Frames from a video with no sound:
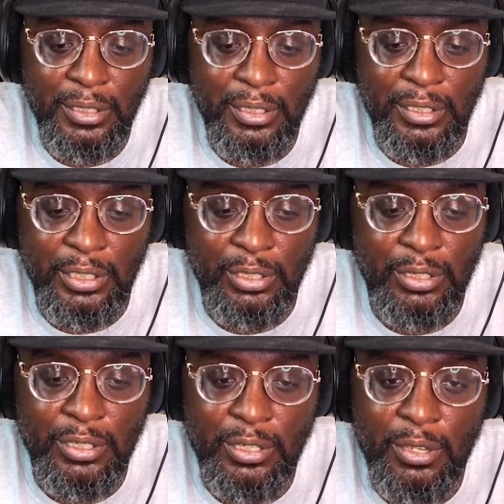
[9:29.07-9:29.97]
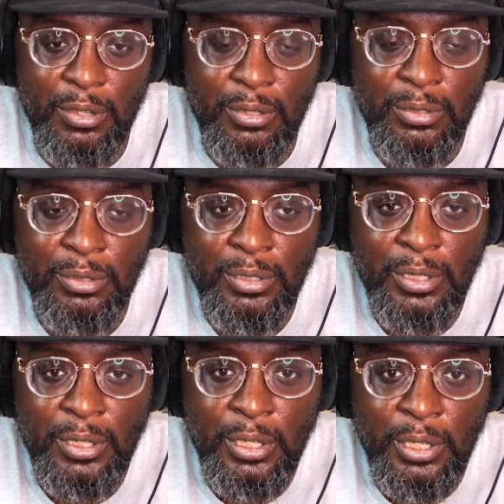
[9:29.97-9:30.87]
a year ago.
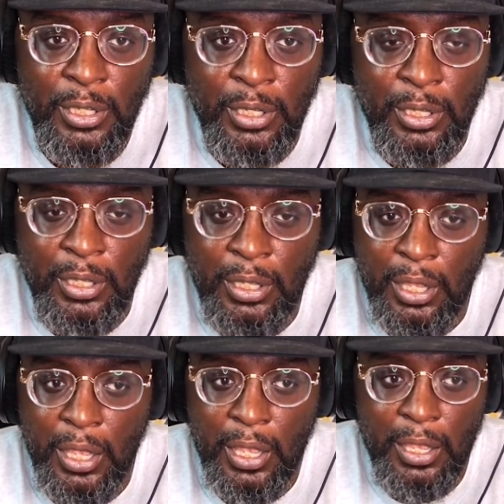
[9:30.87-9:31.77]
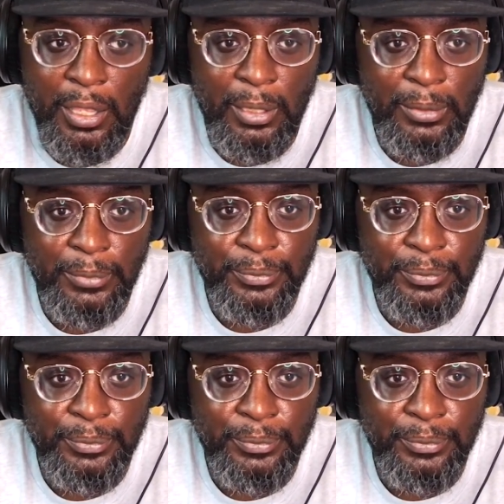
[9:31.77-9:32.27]
uh